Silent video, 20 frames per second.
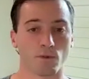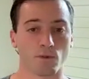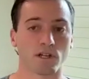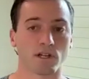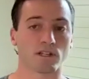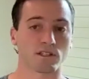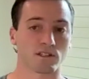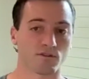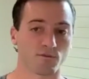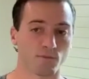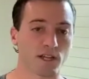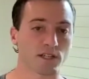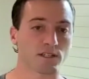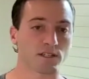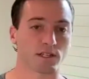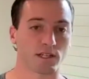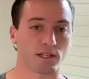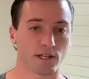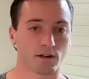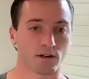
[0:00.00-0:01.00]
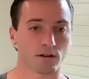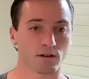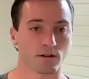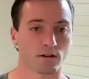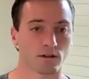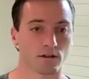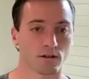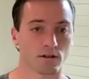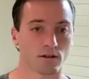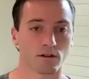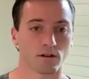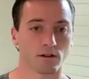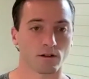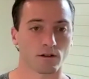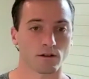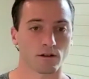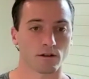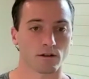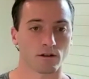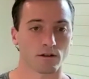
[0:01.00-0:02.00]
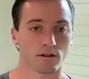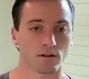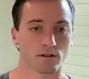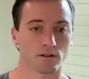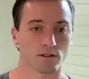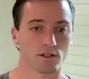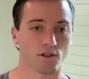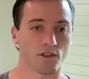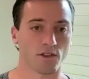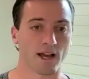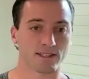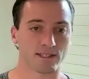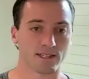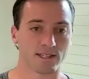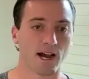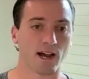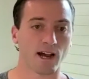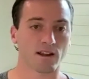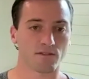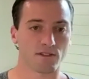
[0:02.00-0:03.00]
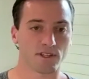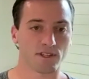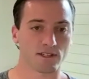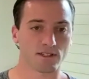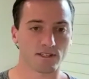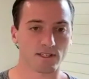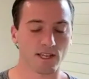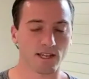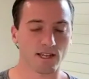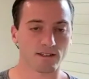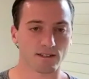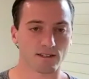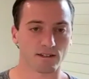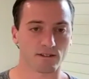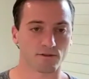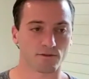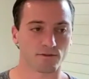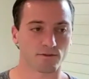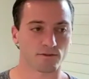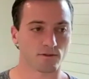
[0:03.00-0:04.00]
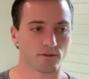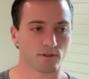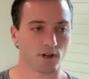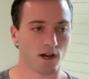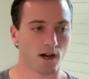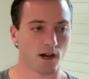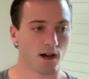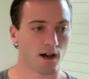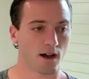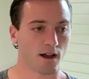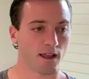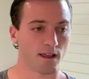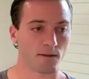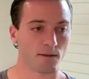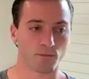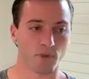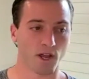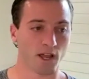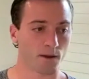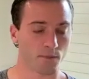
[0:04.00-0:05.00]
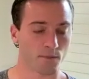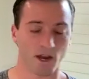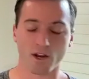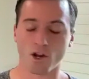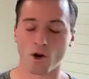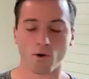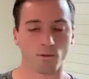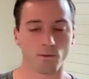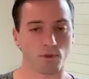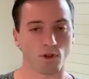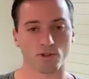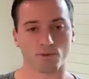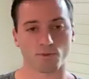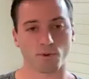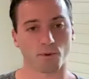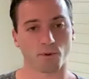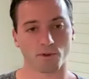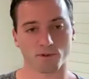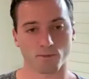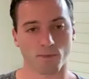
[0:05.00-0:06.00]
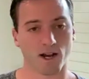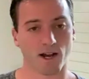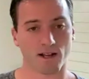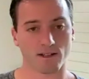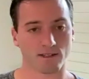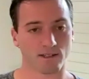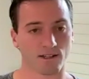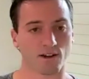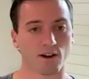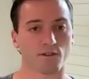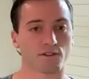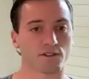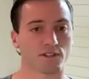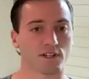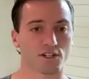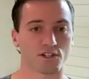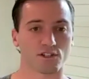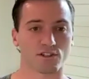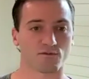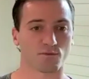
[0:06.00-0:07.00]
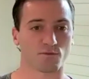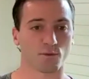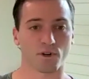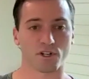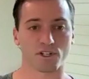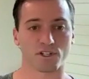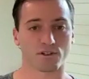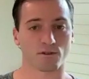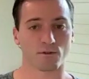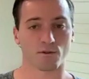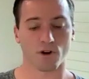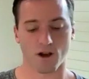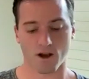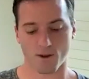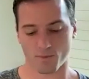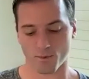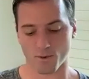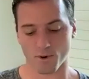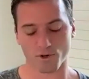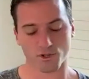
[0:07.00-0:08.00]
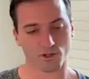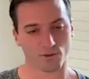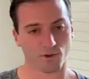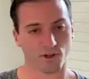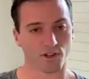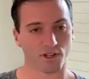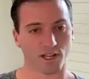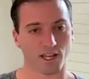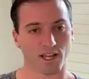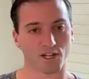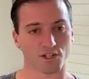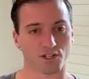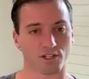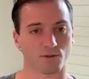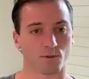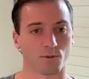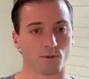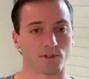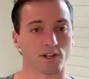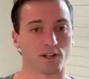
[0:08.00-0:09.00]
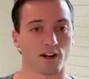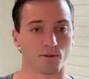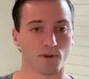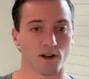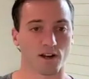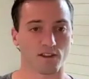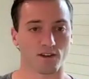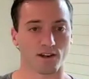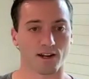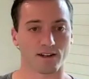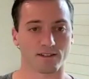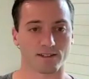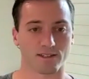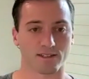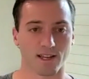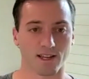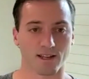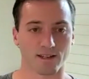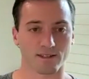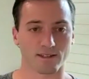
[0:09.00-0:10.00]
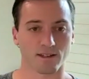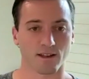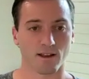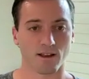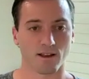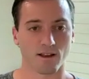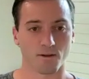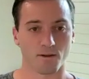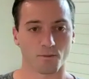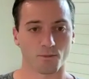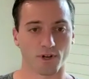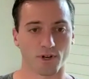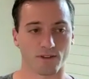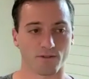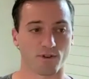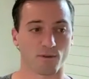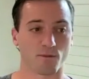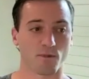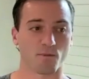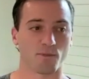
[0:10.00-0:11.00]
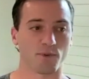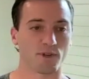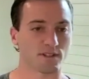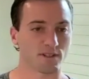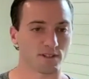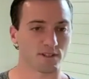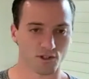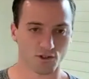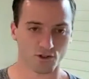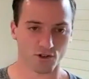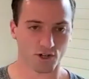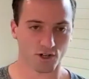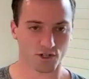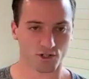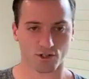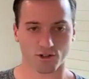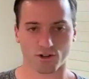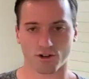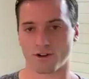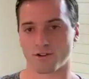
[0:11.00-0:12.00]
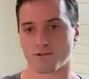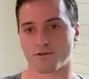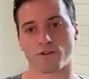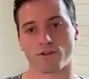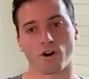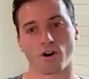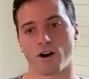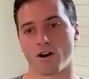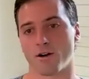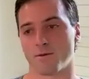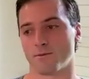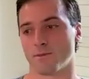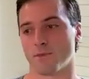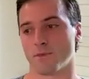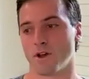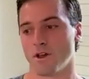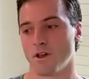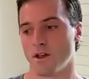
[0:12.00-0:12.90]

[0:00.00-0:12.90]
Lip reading: because of Messi here. So that's kind of the incentive. I know it blows people's minds, the conversation of promotion relegation when we talk about it in the United States, but from a business structure, from